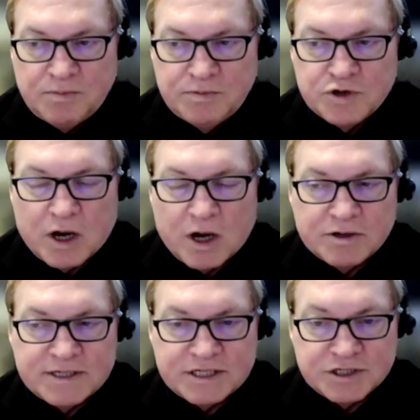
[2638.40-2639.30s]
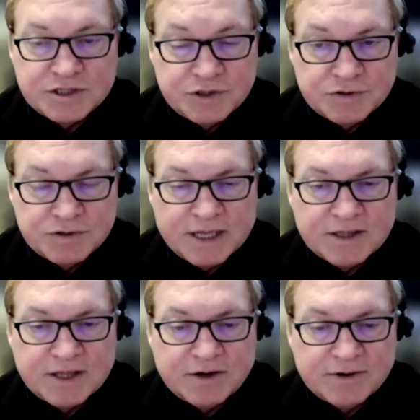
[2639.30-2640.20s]
draw your attention to that
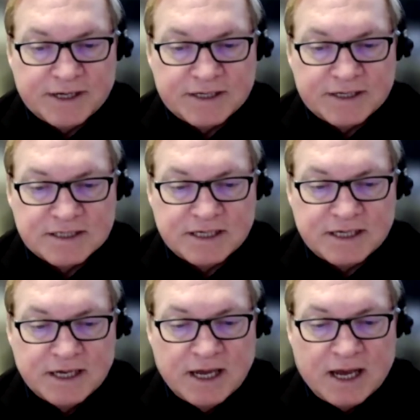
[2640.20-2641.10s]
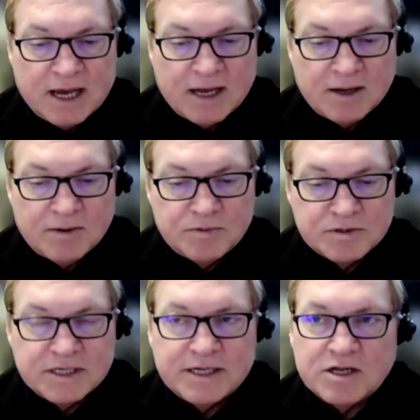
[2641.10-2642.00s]
there is the
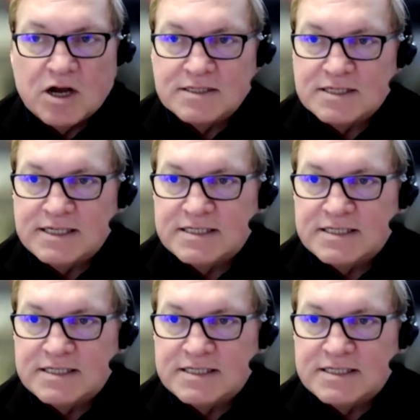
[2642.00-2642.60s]
Brazilian consulate,